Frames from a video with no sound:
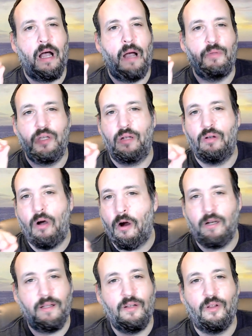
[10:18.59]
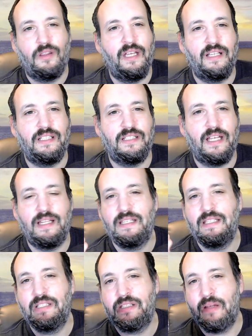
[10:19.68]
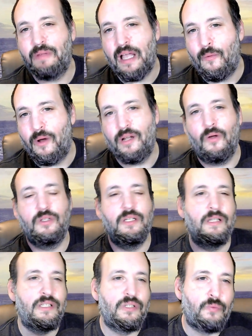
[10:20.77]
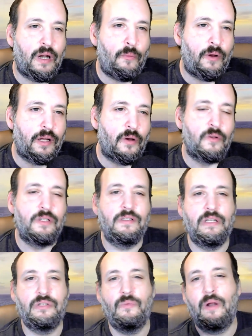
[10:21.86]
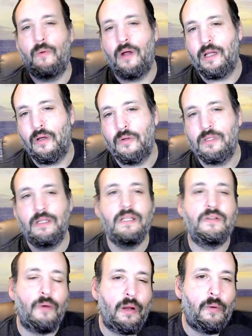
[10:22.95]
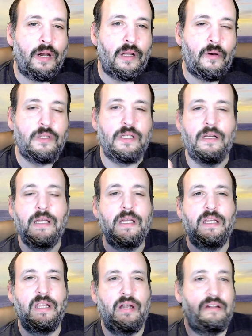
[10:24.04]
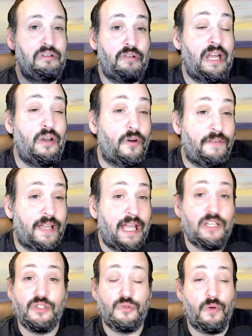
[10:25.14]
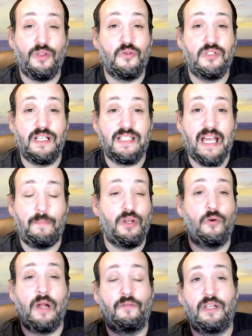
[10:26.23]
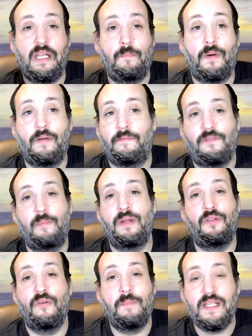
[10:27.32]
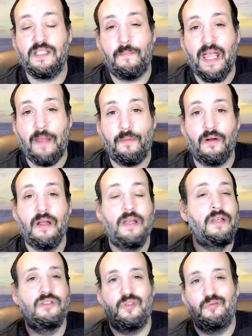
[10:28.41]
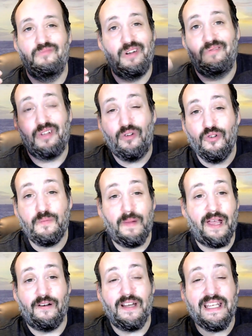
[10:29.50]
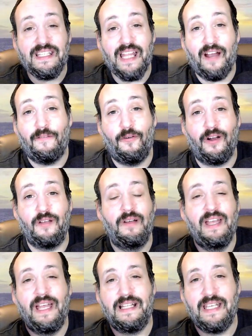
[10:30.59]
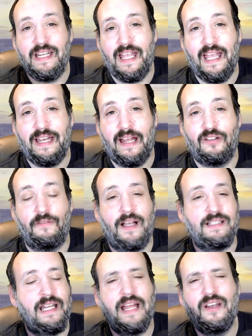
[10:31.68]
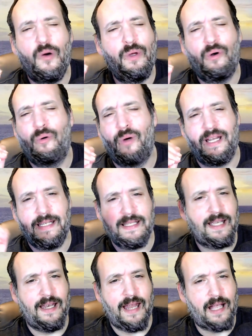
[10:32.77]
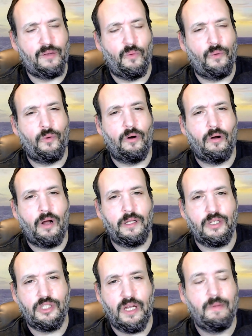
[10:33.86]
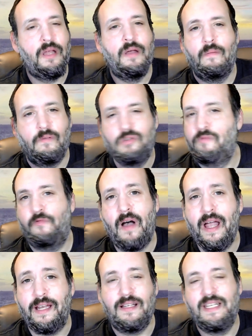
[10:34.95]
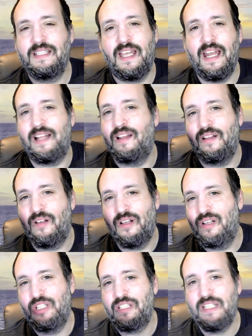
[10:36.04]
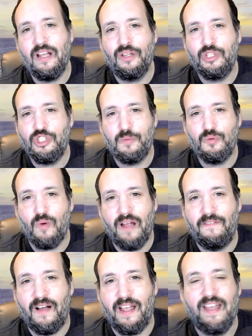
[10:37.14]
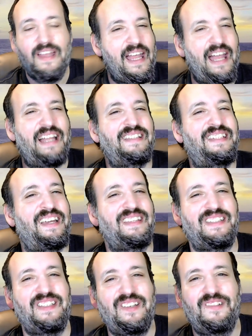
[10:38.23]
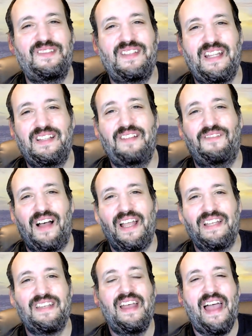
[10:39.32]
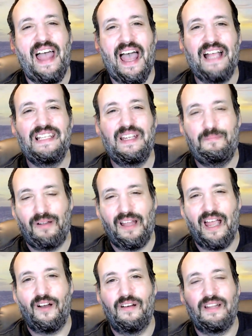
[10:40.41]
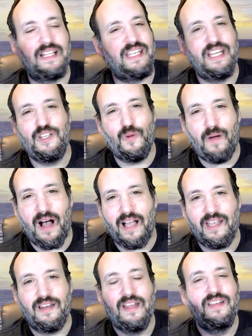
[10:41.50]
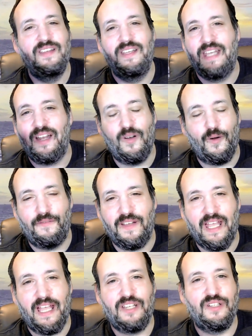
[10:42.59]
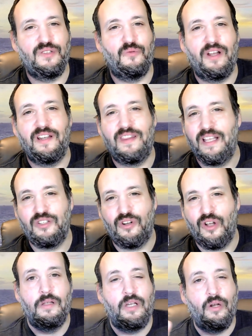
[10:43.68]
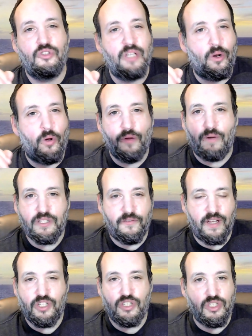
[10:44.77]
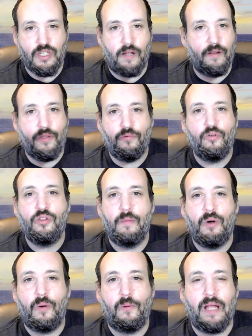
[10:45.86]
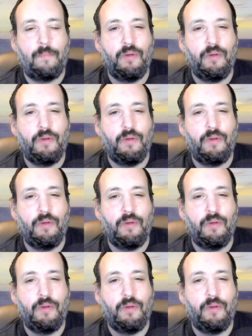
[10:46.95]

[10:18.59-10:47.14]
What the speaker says: You can heart little things to say, this is something I want to go to, this is what I want to go to, this is what I want to go to, this is what I want to go to. You'll get notifications when those things happen. You don't have to keep on flipping through a piece of paper. So the cruise planner is there for you. It's in a handheld device. And I know we all want to disconnect when we're on the ship. Fine, disconnect. Just stay on the ship's Wi-Fi and just use the device as a planner that's in your pocket. You get notifications when things are going. You can also get all your reservations done through the mobile app.